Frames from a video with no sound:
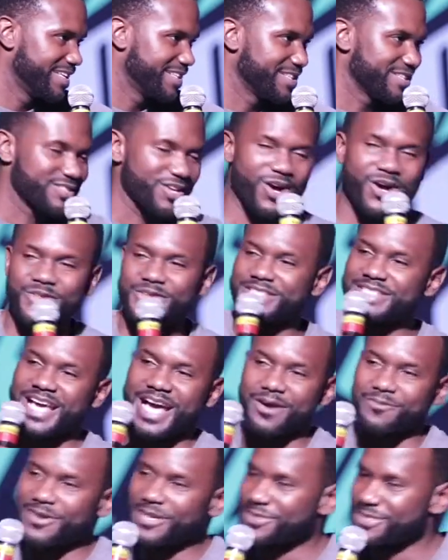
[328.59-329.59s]
That's all the
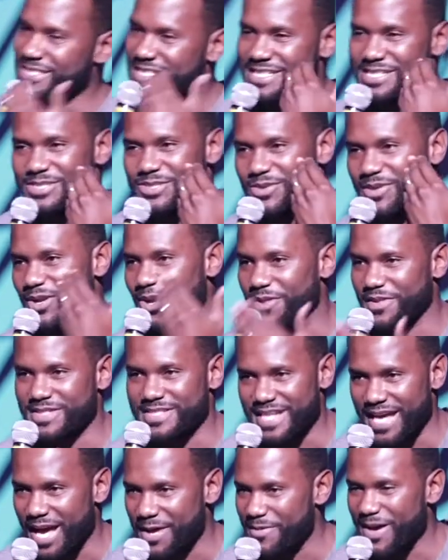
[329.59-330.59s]
time. Why don't you just do it all the
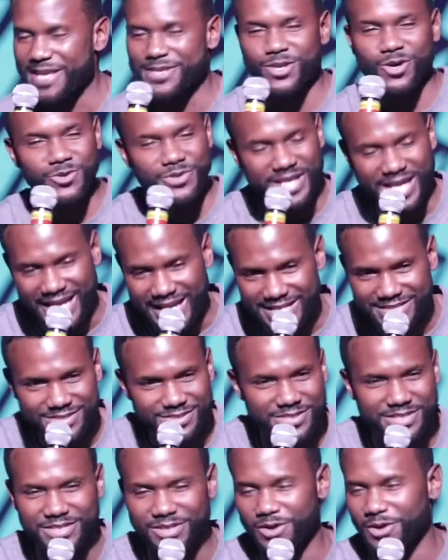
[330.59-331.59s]
time? I know the
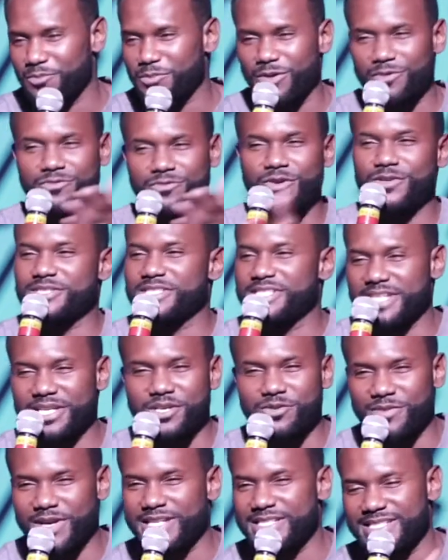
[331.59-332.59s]
answer, you know, a perverse
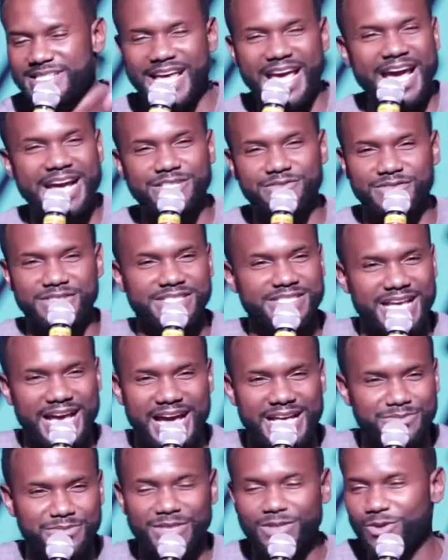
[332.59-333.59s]
generation acts for
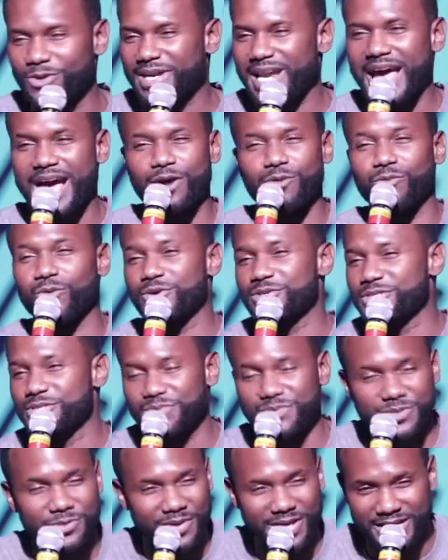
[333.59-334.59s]
signs, but Lord, I'll worship
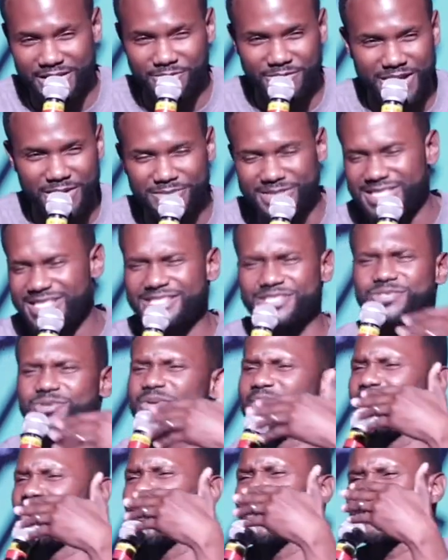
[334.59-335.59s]
you anyway, but just do
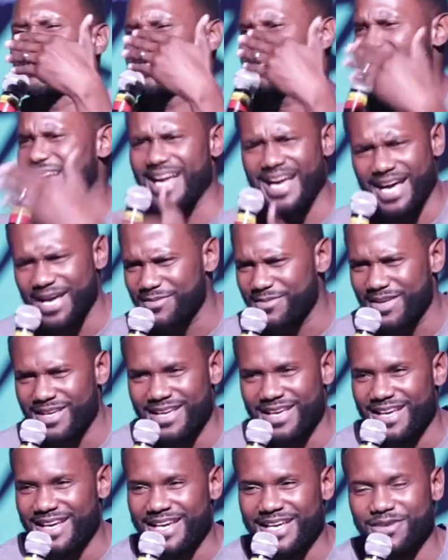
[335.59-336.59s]
it all the time.
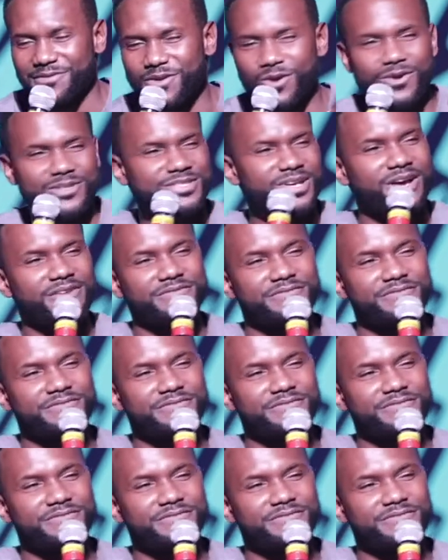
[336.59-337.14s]
And of course, our